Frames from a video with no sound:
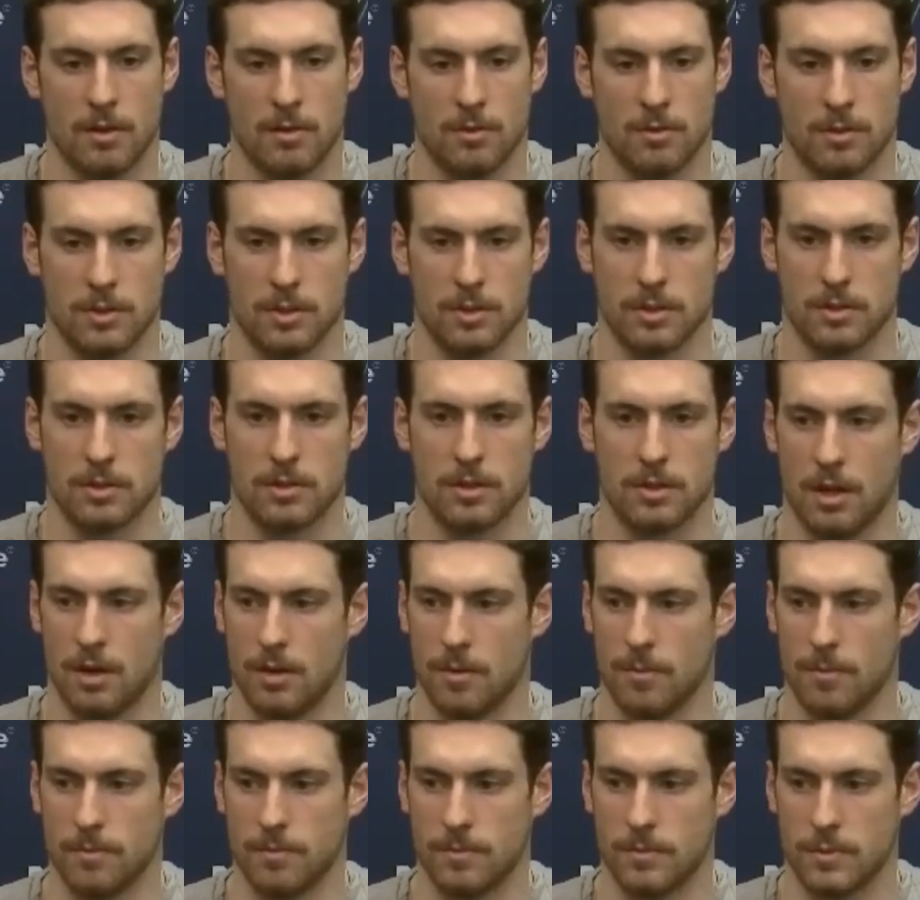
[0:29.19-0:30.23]
We just
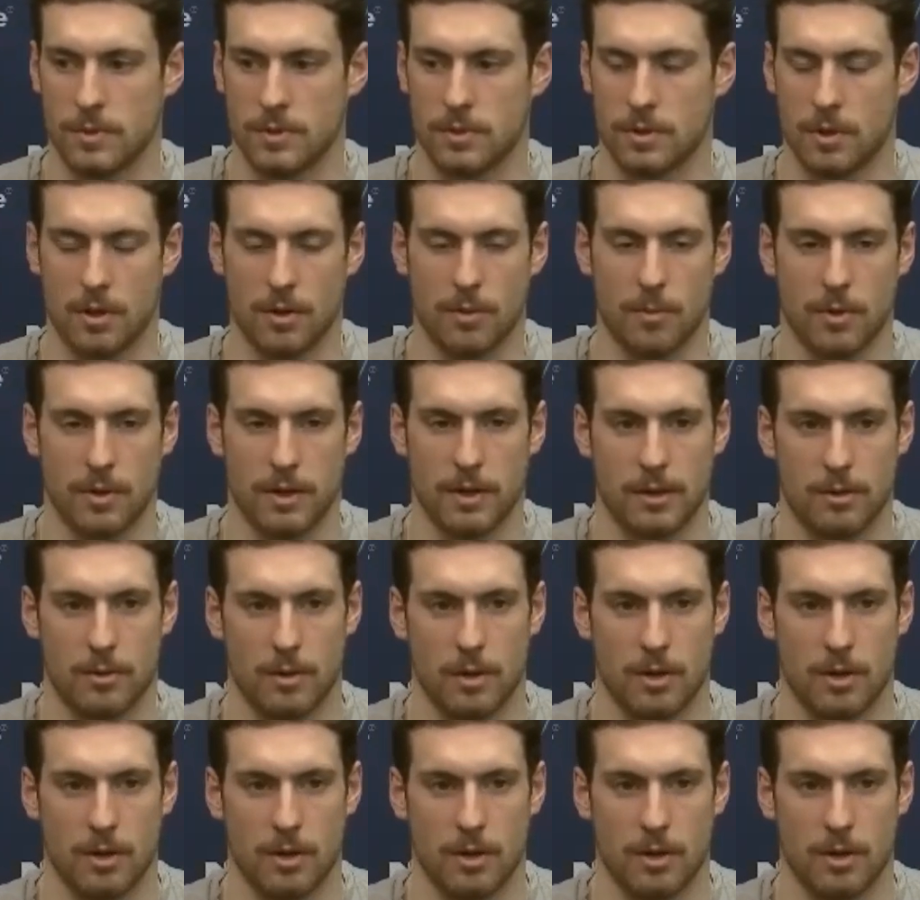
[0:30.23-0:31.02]
started playing.